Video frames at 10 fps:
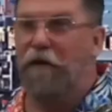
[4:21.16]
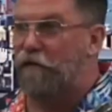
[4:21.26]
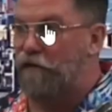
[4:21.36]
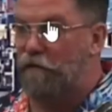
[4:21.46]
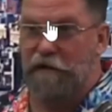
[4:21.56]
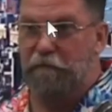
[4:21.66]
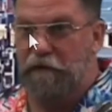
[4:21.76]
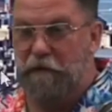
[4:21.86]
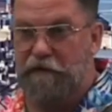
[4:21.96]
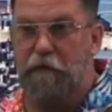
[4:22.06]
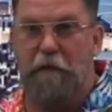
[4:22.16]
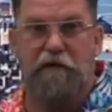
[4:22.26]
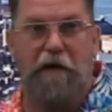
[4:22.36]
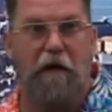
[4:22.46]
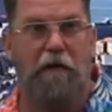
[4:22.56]
She went to school in
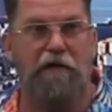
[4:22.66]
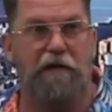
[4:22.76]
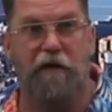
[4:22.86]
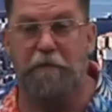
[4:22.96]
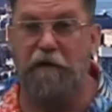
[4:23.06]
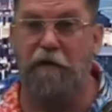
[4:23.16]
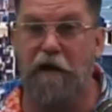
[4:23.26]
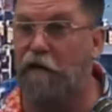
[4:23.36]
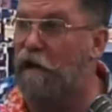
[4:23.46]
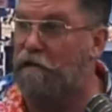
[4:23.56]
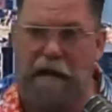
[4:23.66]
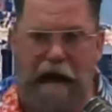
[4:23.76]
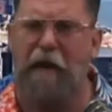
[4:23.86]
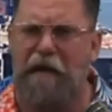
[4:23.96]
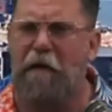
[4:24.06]
Montreal. She's the vice president of the United States. I
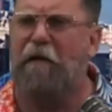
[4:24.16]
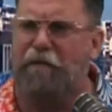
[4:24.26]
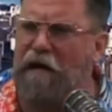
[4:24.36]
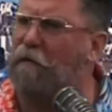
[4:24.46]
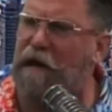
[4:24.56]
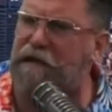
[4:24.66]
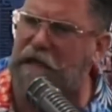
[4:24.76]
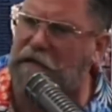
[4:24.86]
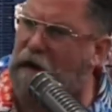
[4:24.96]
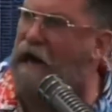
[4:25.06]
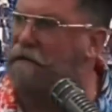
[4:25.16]
don't care who the fuck I don't care to this guy.